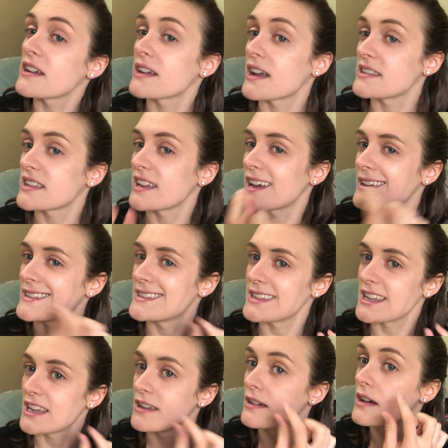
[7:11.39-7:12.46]
guys can kind of
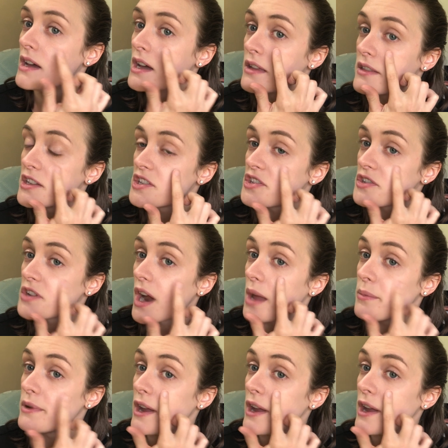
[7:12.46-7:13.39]
see the stripe.